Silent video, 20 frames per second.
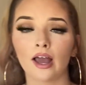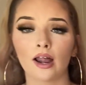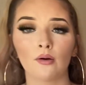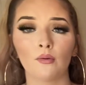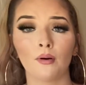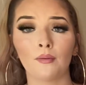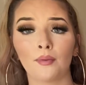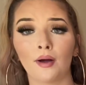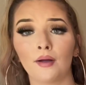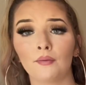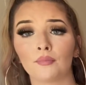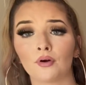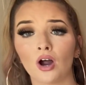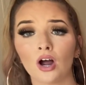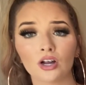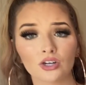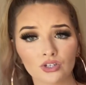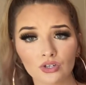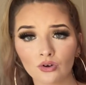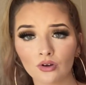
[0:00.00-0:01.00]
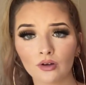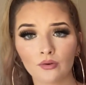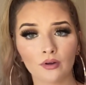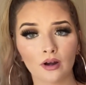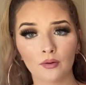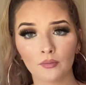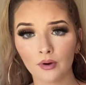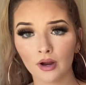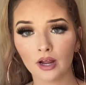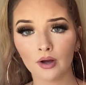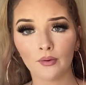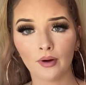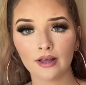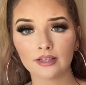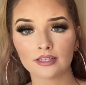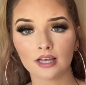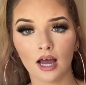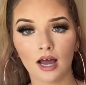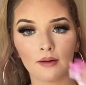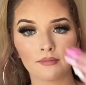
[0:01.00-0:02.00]
I don't want my bra showing when I'm wearing a
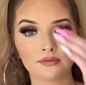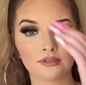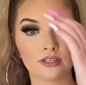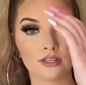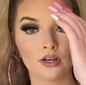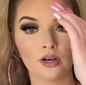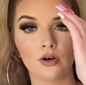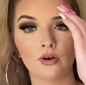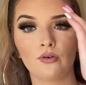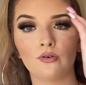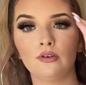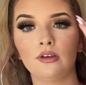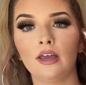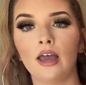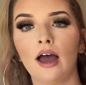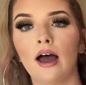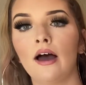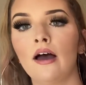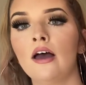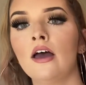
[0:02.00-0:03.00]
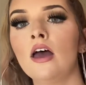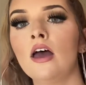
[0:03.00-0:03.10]
white top. So yeah,